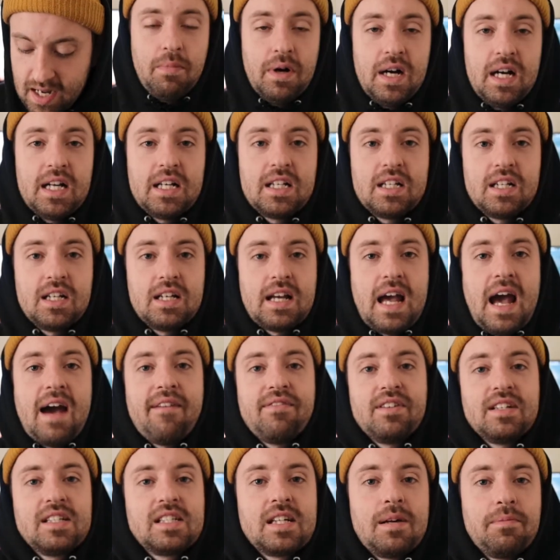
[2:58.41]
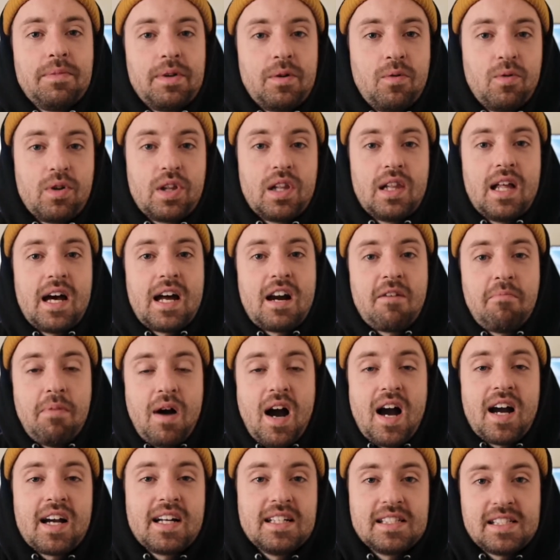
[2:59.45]
but having something with a lot of
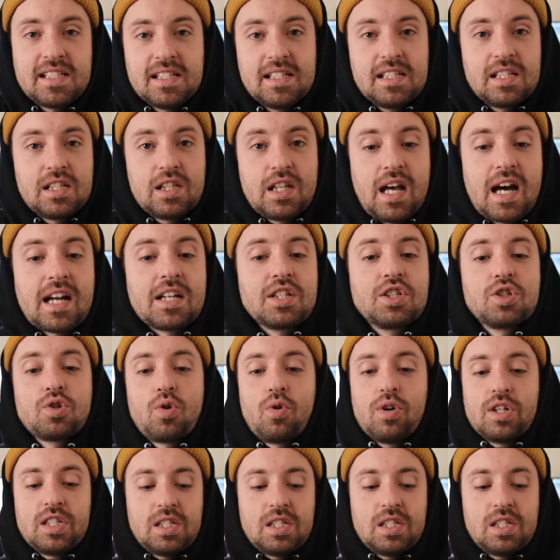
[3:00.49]
pockets and a lot of storage